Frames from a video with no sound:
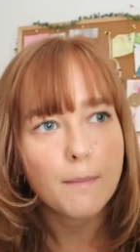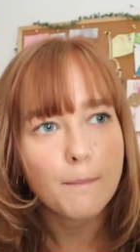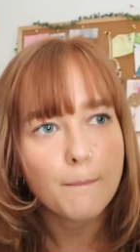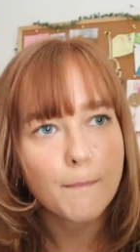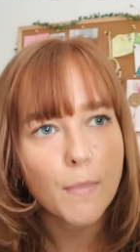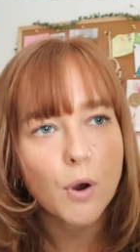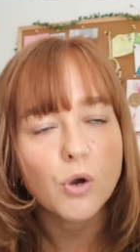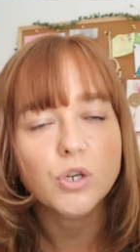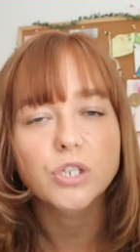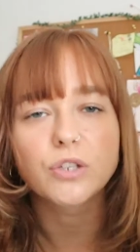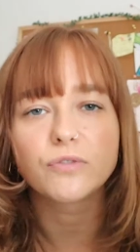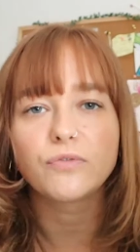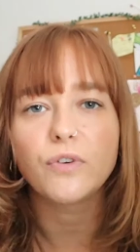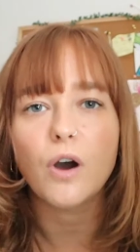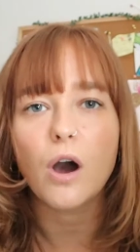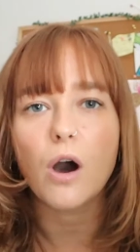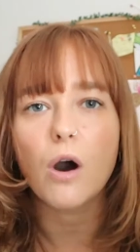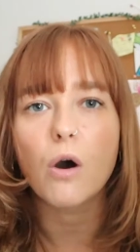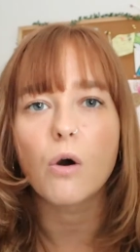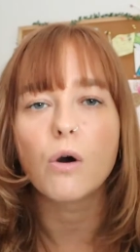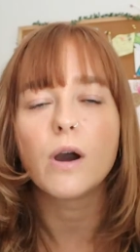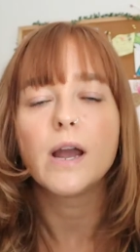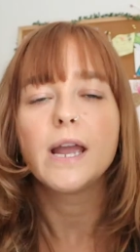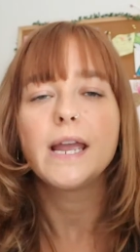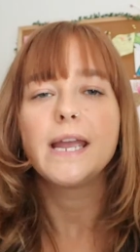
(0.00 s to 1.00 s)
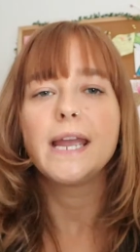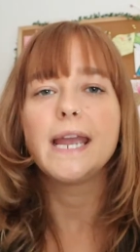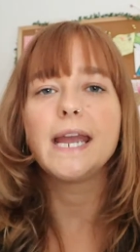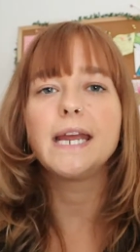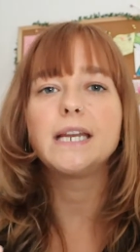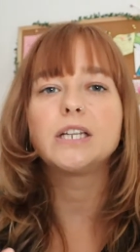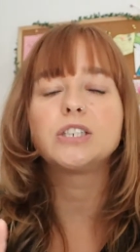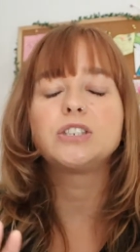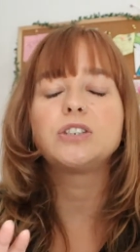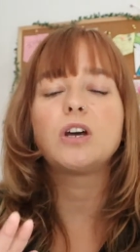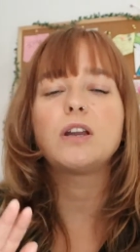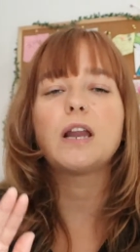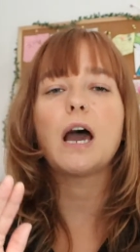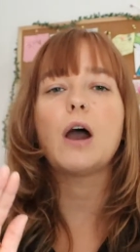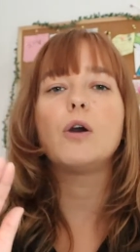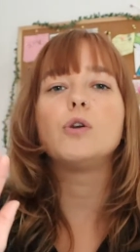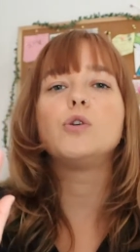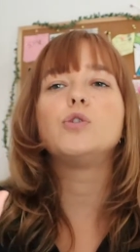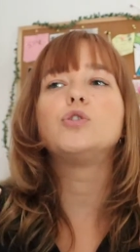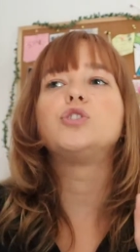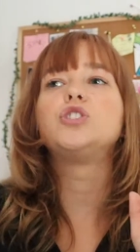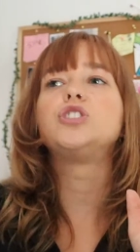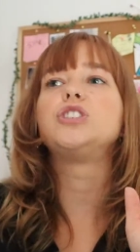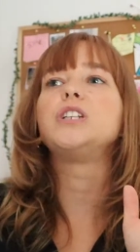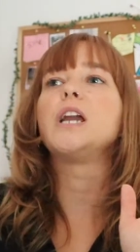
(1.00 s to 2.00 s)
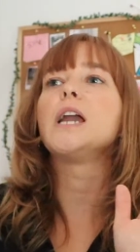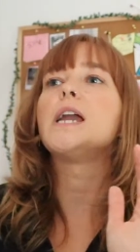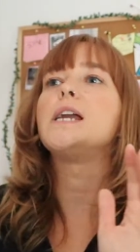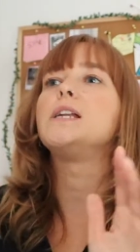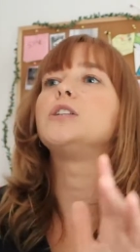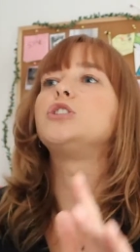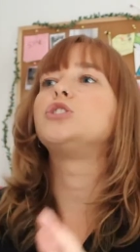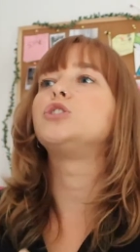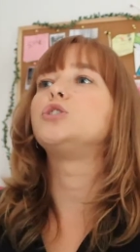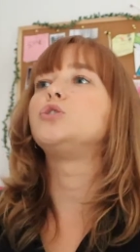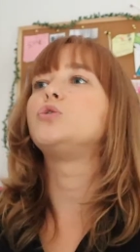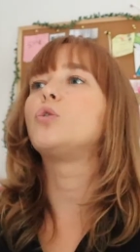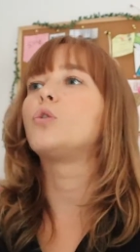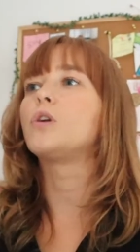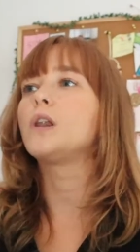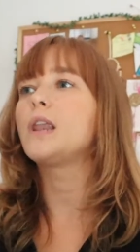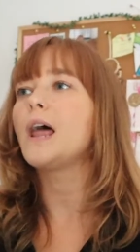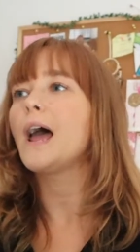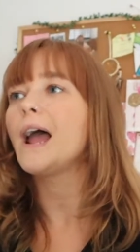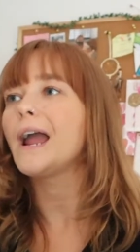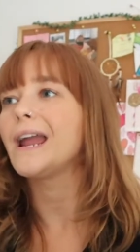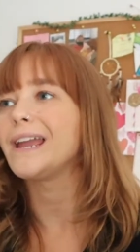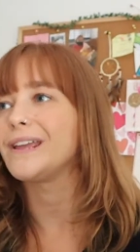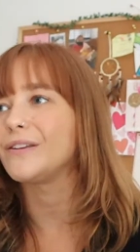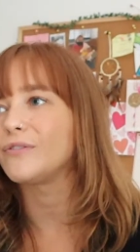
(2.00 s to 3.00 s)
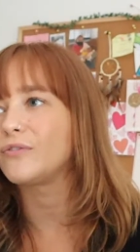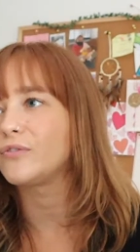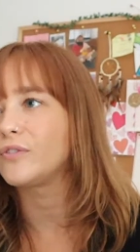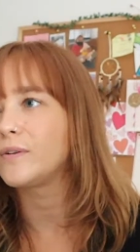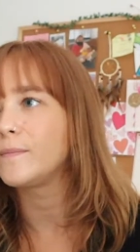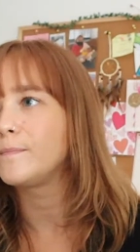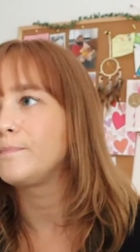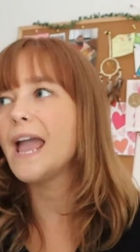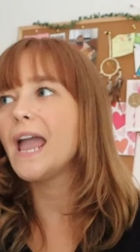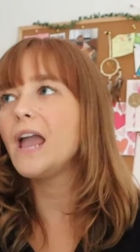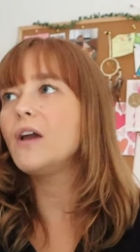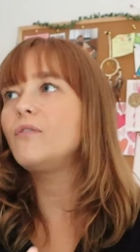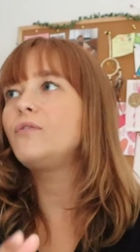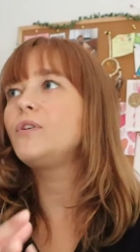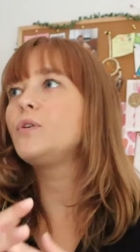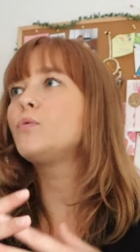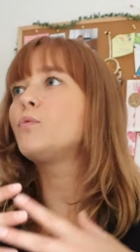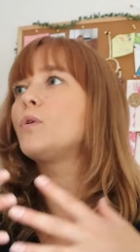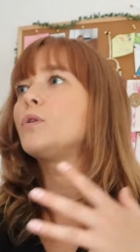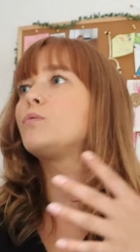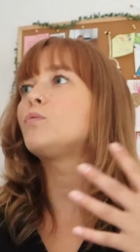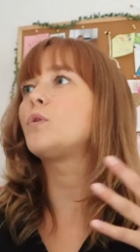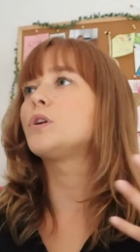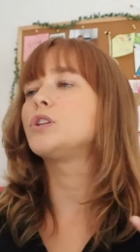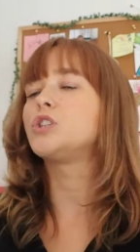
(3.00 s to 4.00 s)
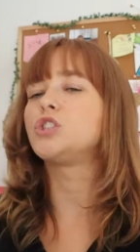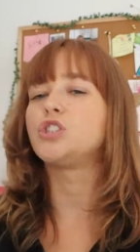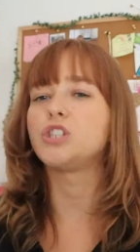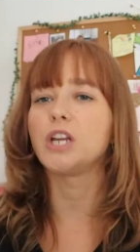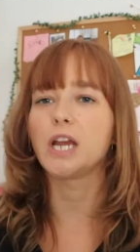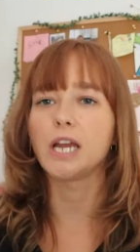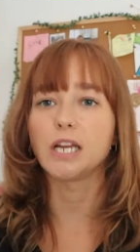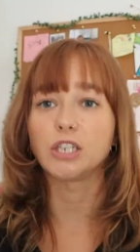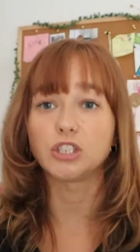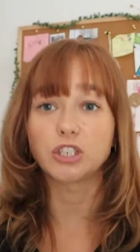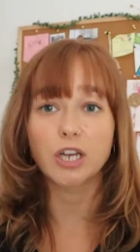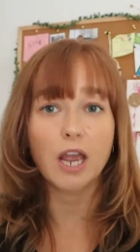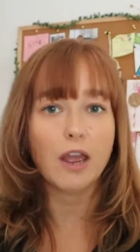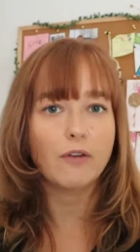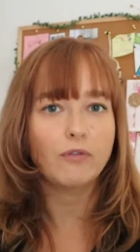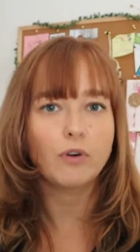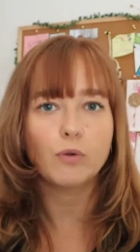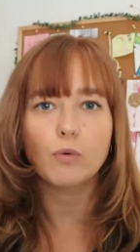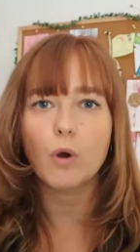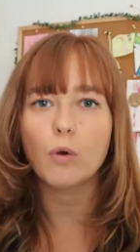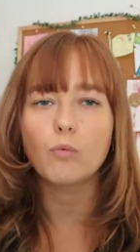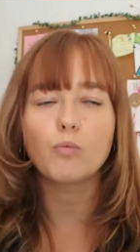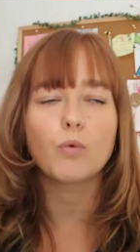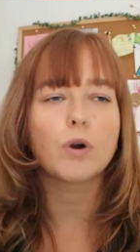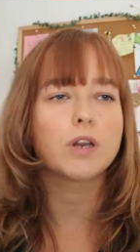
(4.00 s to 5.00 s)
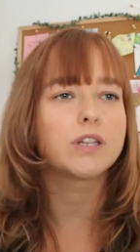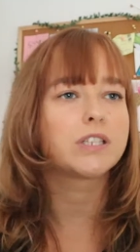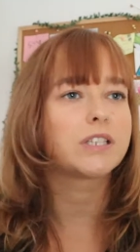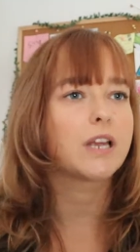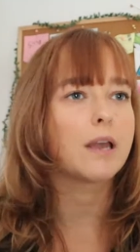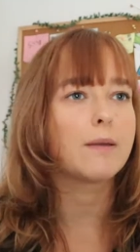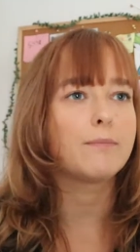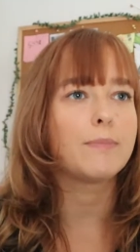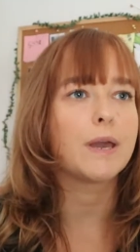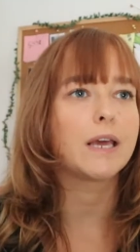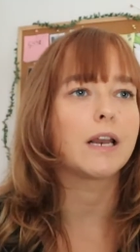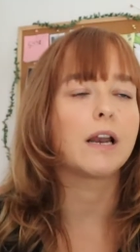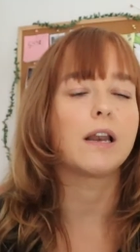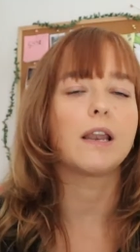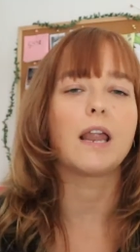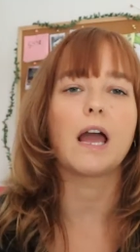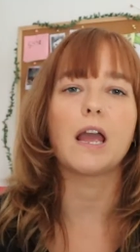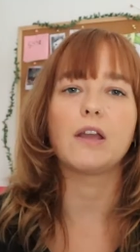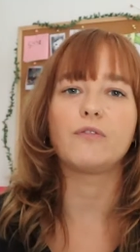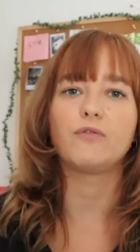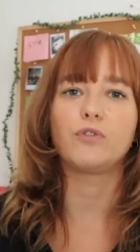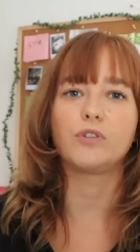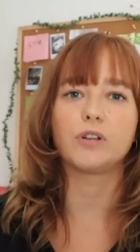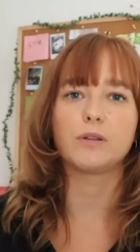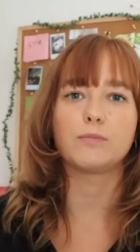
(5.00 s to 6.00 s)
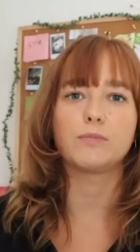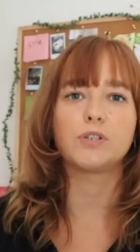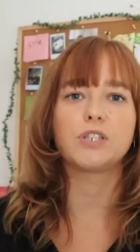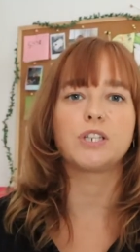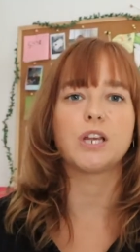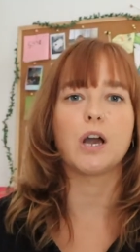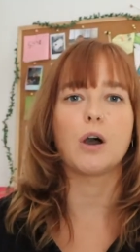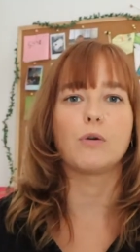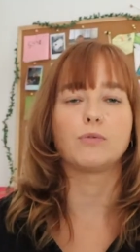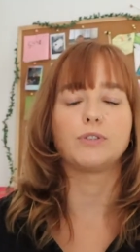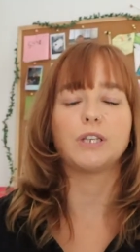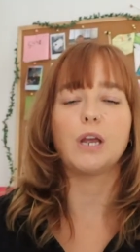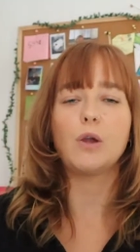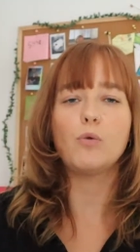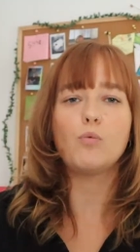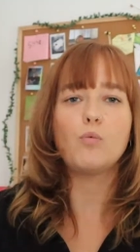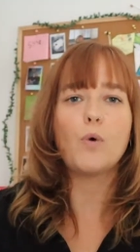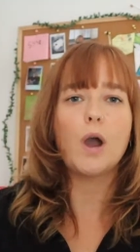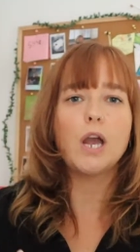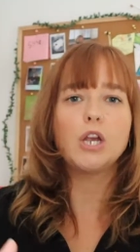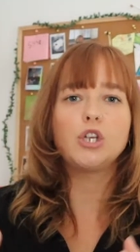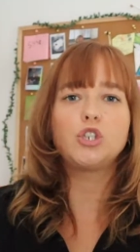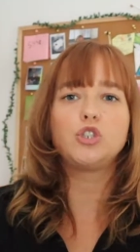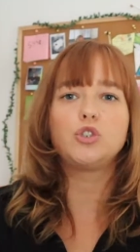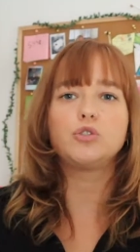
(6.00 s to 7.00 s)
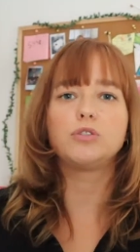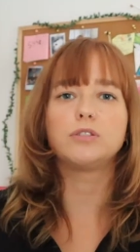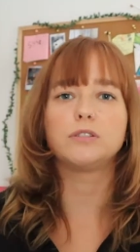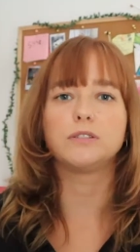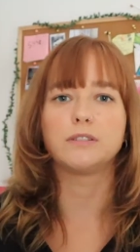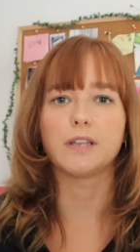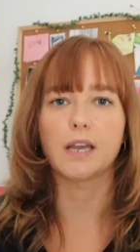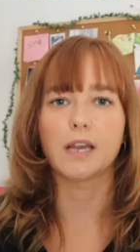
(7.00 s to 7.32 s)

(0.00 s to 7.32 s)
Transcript: most of all, it is not how you change your life. Everyone wants change. Everyone wants a better life for themselves. And why shouldn't